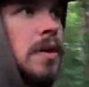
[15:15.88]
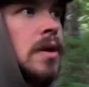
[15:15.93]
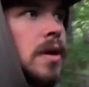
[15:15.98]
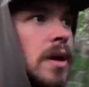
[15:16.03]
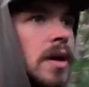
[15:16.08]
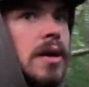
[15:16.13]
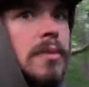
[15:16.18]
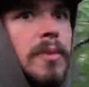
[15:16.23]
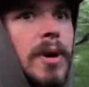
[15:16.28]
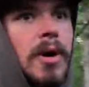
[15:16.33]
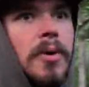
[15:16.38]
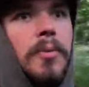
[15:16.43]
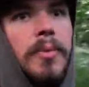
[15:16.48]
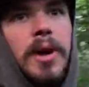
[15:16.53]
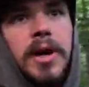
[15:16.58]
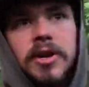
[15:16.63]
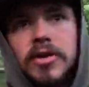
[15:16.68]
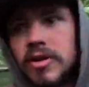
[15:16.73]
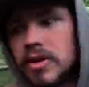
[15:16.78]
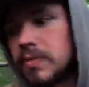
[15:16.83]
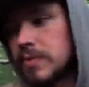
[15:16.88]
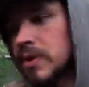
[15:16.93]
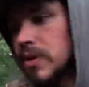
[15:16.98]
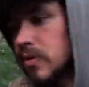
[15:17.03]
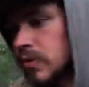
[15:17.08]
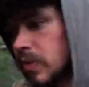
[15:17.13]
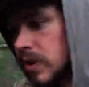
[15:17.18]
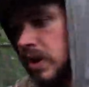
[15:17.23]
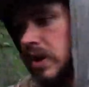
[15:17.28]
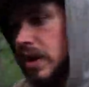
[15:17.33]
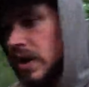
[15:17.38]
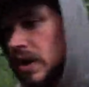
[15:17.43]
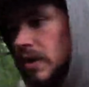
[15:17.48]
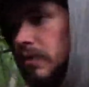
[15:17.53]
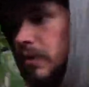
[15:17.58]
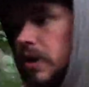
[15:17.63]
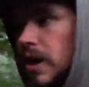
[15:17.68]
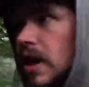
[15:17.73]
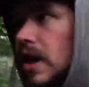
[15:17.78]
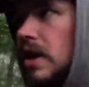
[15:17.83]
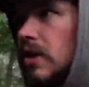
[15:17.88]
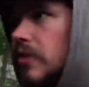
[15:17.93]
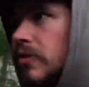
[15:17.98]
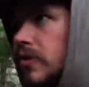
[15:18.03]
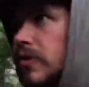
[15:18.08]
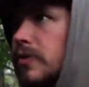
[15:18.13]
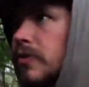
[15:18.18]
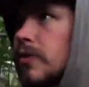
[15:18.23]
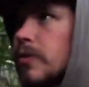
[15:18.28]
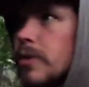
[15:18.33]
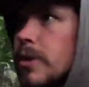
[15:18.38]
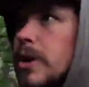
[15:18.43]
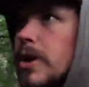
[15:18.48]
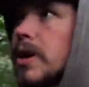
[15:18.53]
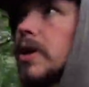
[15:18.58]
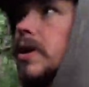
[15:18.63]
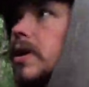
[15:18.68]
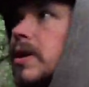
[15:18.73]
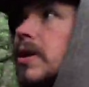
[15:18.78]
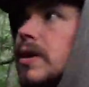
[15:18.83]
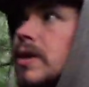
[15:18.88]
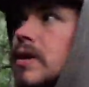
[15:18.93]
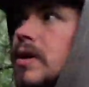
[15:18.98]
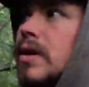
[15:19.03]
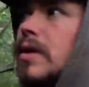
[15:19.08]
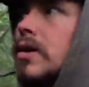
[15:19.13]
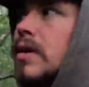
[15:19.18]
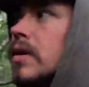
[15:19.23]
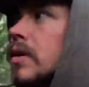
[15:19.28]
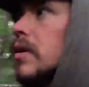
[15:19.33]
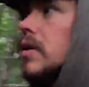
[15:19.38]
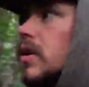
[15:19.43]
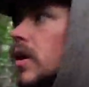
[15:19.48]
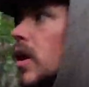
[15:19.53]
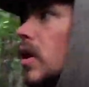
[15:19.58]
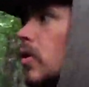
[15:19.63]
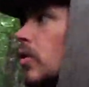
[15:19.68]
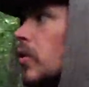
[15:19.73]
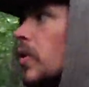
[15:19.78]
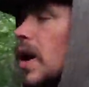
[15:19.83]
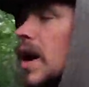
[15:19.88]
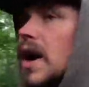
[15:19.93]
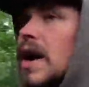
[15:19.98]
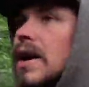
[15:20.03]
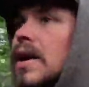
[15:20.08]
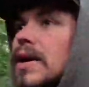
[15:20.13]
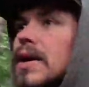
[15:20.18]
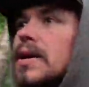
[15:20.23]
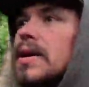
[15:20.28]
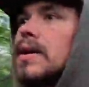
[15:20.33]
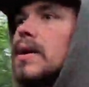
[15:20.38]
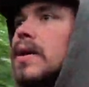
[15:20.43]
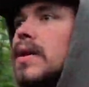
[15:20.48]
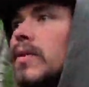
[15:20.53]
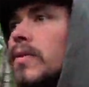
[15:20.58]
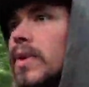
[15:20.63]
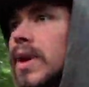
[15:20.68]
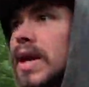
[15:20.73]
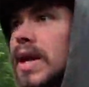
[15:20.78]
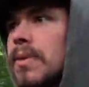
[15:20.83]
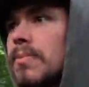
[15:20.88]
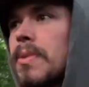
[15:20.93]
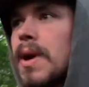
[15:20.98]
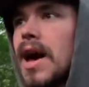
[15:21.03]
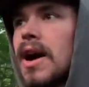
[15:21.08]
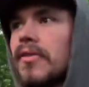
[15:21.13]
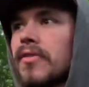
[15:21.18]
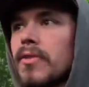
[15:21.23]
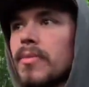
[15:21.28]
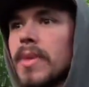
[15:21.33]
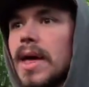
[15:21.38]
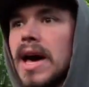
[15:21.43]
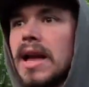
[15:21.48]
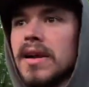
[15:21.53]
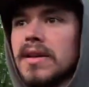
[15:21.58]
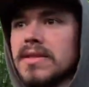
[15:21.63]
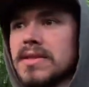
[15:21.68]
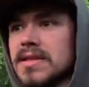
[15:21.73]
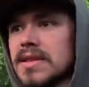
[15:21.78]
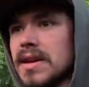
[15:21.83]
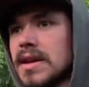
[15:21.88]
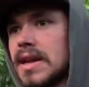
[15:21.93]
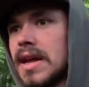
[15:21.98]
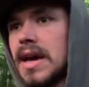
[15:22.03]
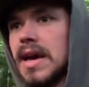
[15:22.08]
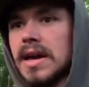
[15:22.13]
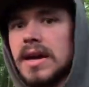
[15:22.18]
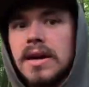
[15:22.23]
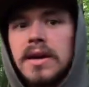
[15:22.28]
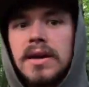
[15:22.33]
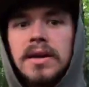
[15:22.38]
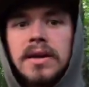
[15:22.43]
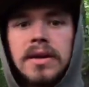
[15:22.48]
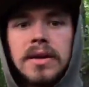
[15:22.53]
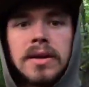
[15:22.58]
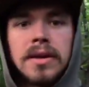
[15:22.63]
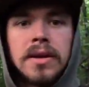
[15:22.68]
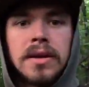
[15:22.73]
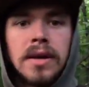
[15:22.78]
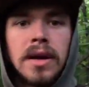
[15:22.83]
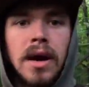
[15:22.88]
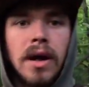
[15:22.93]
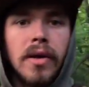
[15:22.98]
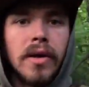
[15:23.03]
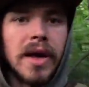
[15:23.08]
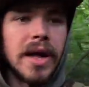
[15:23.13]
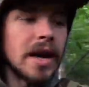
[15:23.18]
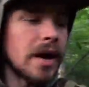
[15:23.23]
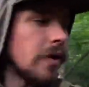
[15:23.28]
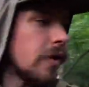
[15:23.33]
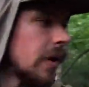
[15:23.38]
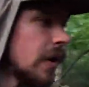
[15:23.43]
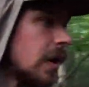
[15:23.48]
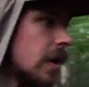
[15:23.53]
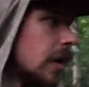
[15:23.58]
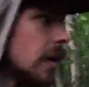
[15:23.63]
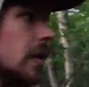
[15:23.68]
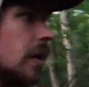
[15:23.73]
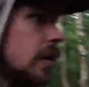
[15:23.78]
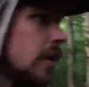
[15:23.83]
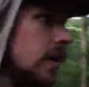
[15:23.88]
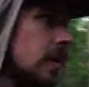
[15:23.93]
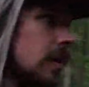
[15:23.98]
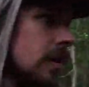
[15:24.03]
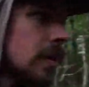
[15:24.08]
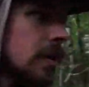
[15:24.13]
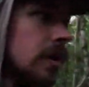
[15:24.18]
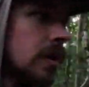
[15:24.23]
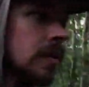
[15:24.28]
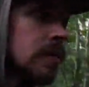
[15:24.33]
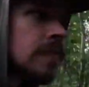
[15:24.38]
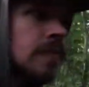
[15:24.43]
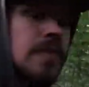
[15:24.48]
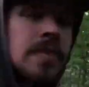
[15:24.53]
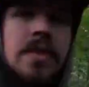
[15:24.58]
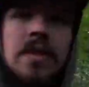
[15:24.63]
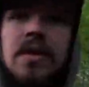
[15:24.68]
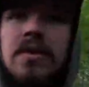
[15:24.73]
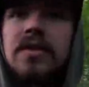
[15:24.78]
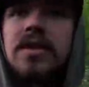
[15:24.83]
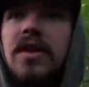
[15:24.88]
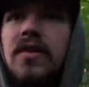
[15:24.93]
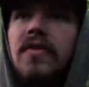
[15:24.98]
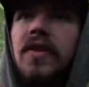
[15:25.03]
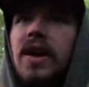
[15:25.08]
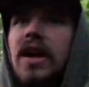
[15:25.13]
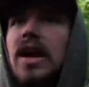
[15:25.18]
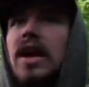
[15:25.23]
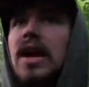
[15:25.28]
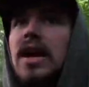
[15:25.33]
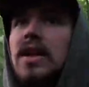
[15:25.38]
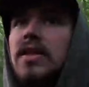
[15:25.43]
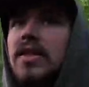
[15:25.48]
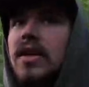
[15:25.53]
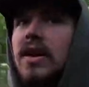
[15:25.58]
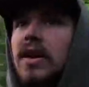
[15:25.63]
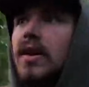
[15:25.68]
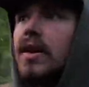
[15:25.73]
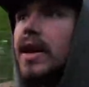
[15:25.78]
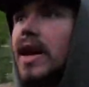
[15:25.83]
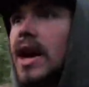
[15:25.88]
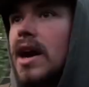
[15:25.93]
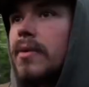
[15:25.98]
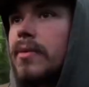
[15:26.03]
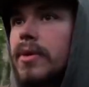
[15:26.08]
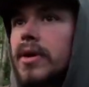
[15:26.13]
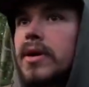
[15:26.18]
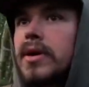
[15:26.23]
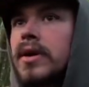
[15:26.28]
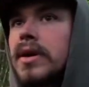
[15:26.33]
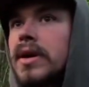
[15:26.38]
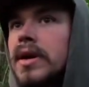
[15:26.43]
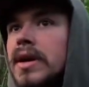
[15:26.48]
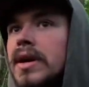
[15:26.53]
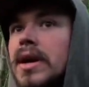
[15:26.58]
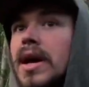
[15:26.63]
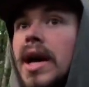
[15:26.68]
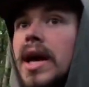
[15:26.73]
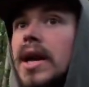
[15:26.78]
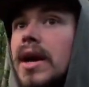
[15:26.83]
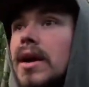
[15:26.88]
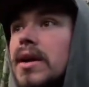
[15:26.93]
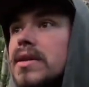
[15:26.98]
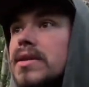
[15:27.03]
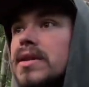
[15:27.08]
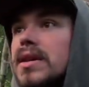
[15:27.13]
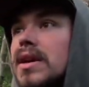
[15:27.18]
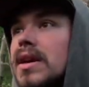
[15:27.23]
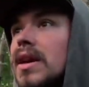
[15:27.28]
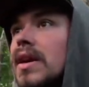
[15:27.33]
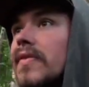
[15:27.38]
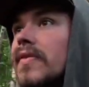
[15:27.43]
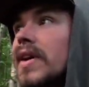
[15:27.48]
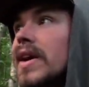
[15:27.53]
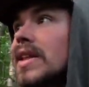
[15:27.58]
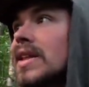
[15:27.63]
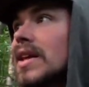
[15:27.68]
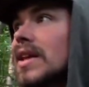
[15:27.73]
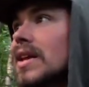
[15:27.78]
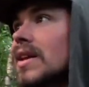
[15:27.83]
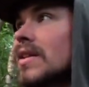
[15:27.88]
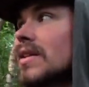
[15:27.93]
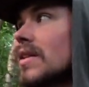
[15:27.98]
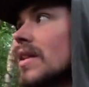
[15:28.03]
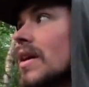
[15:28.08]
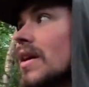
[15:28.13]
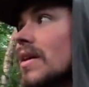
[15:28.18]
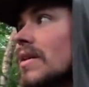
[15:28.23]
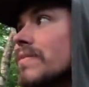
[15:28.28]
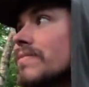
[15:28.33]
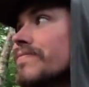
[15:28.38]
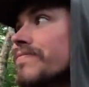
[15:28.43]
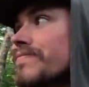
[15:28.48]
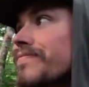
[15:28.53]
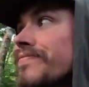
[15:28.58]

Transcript: I got a mountain bike trip this weekend. I'm gonna head over to Vermont. I'll ride, and then when I get back from that on Sunday, I'll head out here, see if I got anything on camera. And honestly, if I didn't, then